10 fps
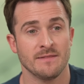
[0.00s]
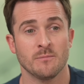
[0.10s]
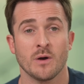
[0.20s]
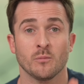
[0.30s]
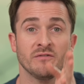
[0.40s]
And
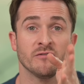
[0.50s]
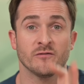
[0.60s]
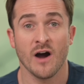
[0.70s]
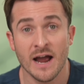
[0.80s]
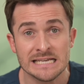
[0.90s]
then when we
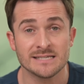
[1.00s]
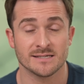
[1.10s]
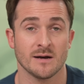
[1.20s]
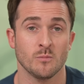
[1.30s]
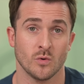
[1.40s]
find
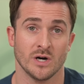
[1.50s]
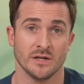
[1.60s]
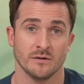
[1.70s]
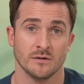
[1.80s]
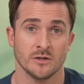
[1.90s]

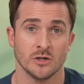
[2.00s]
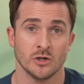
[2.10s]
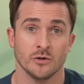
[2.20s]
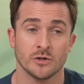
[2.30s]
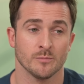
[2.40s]
someone
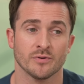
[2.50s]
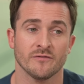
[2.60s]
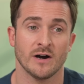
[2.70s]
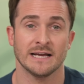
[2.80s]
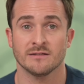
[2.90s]
who can
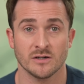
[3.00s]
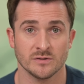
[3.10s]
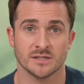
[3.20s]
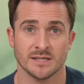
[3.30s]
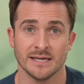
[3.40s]
provide
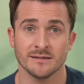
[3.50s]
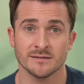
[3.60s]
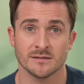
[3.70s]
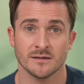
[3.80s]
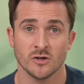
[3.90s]
those
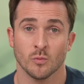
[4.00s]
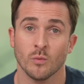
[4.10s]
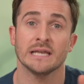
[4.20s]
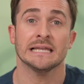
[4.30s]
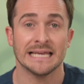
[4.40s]
things,
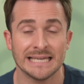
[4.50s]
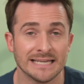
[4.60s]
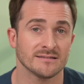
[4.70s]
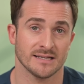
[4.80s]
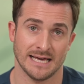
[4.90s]
we lean
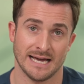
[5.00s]
into